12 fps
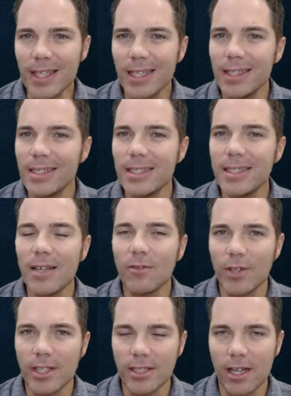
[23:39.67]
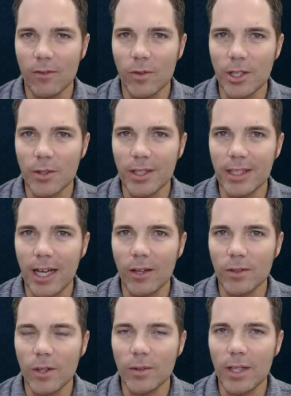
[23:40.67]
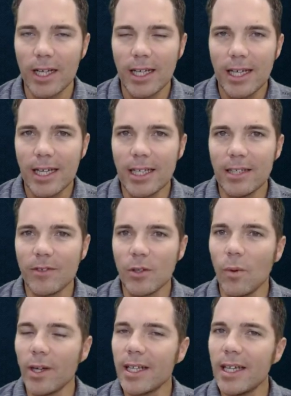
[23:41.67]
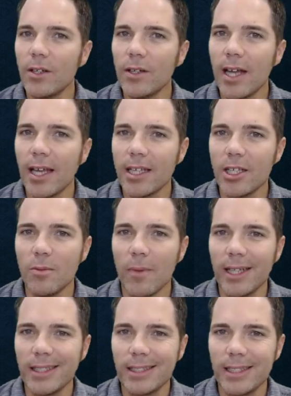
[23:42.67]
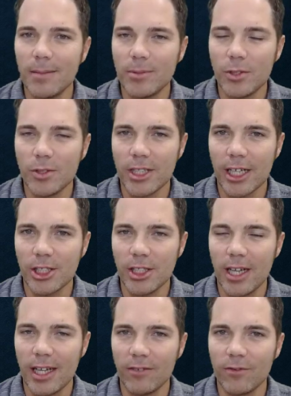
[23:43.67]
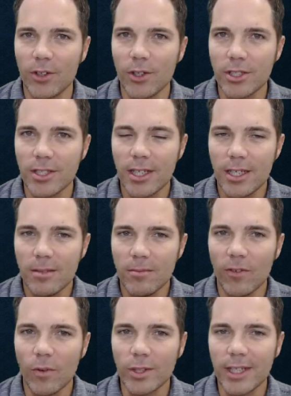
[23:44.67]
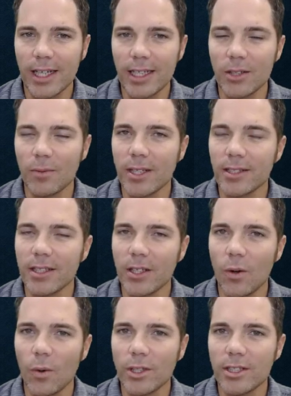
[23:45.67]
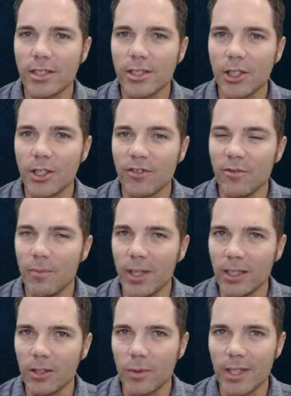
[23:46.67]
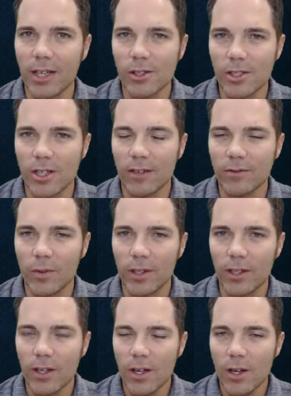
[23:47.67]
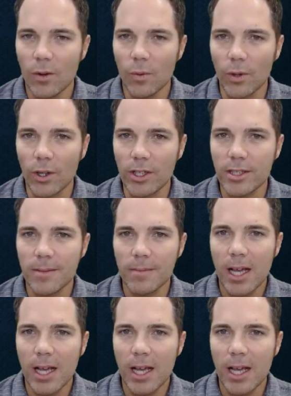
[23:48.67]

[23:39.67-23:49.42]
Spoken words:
This is a free software you can download, and if you want to get good at it, you might skip to section 9 first before taking the rest of the course so you're familiar with how the software works.